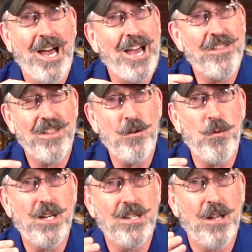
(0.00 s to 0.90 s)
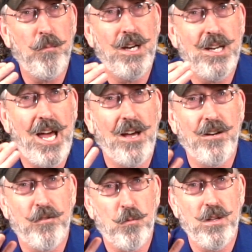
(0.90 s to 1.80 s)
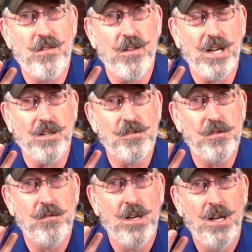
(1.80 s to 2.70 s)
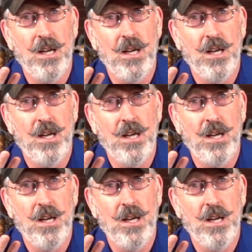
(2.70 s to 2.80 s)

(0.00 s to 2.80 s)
I think we could limit it down to 3 things.